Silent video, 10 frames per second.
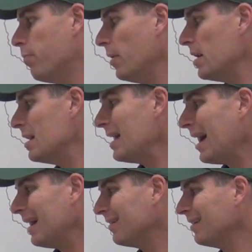But
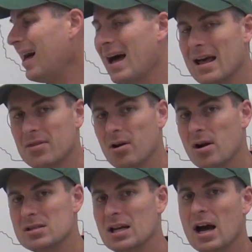not a lot. There
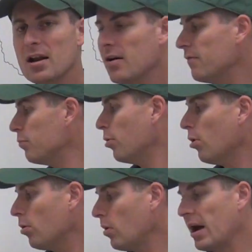are a ton of
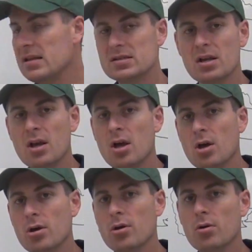poor whites
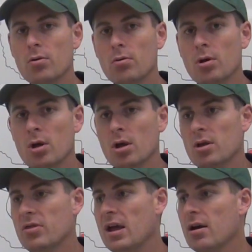who
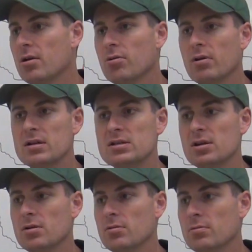they are going
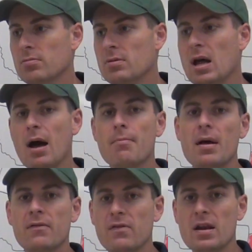to not
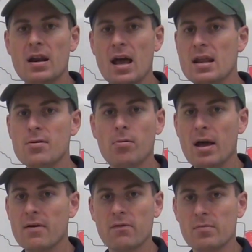benefit in any
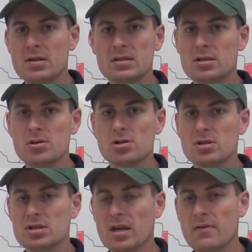way from the institution
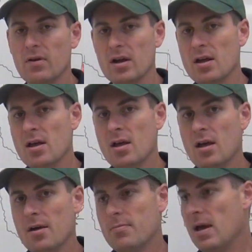of slavery.
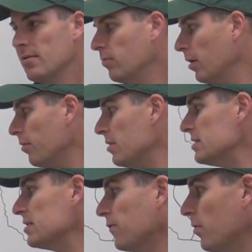And one of the
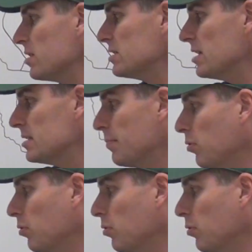reasons for this is the